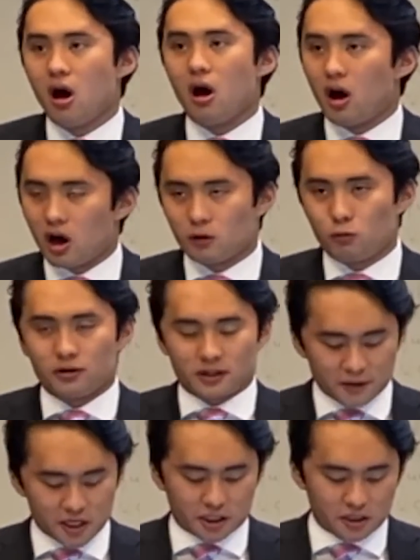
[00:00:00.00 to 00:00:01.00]
Onward
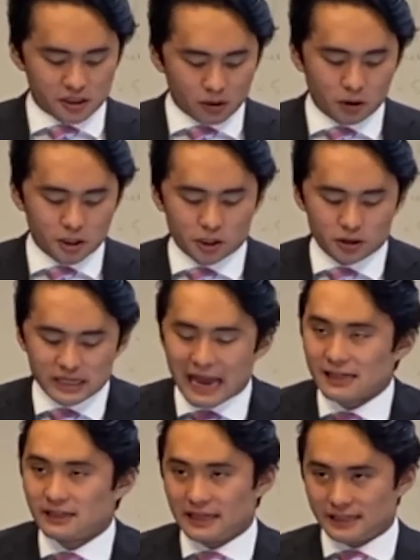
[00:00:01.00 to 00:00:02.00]
Christian Soldiers
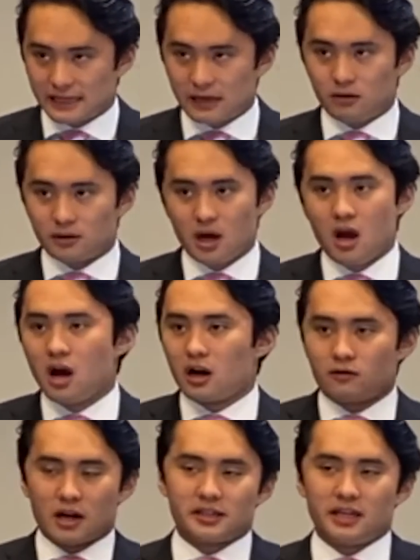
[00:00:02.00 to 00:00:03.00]
as they sailed
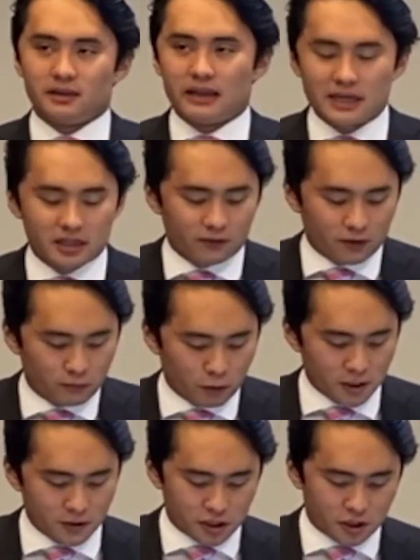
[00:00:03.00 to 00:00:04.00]
across the Atlantic for
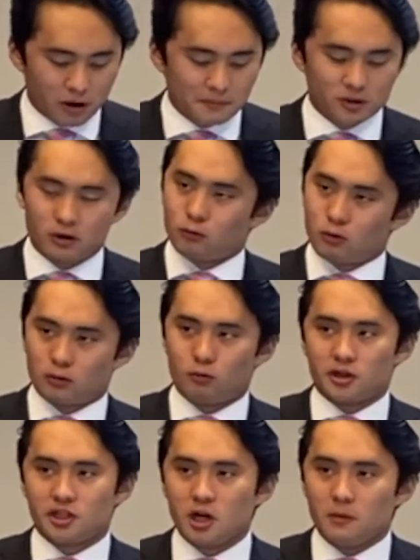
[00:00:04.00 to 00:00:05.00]
Fortress Europe during World
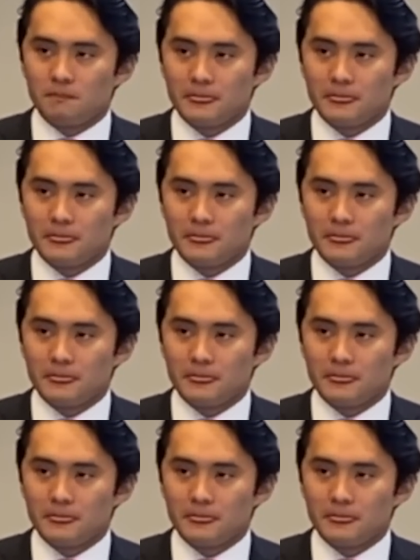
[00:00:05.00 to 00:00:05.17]
War II.